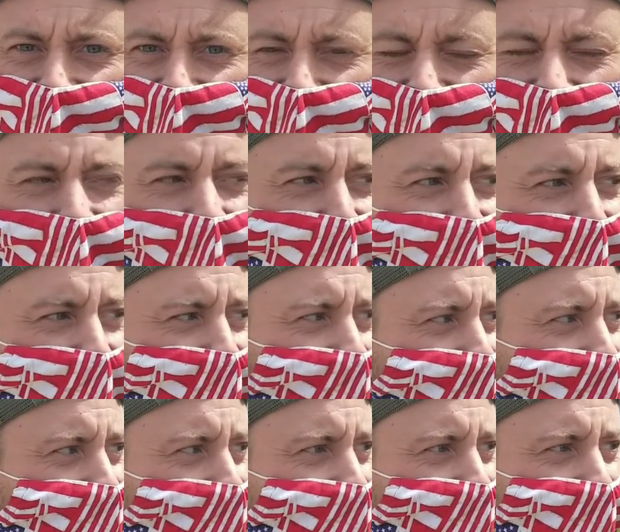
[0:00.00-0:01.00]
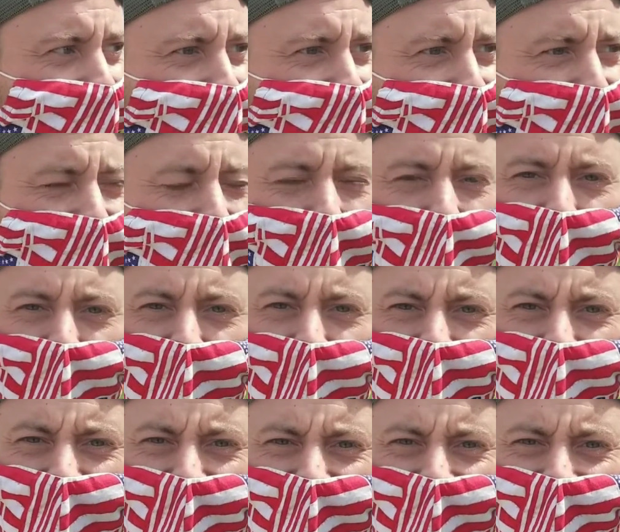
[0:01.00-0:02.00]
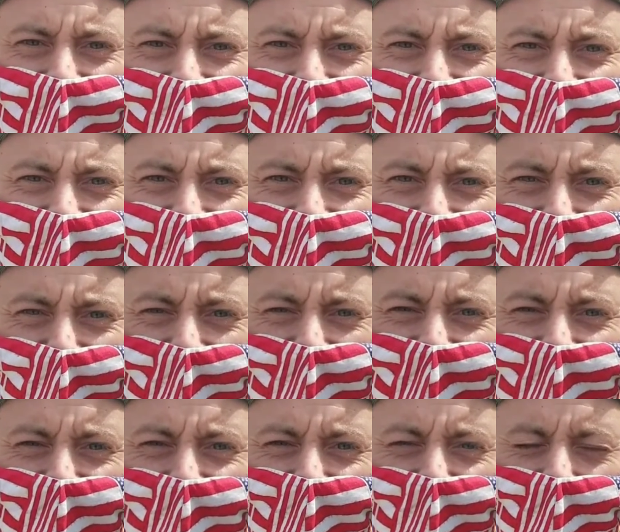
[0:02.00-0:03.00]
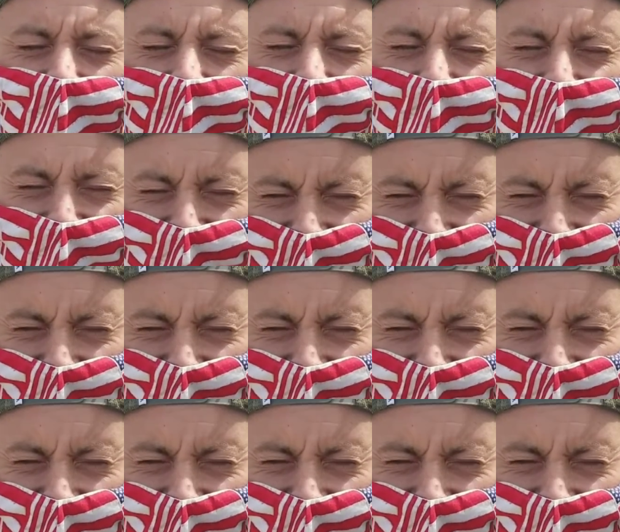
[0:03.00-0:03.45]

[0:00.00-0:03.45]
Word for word: Uh, yeah, my mom and dad, Greg and Kelly Witt.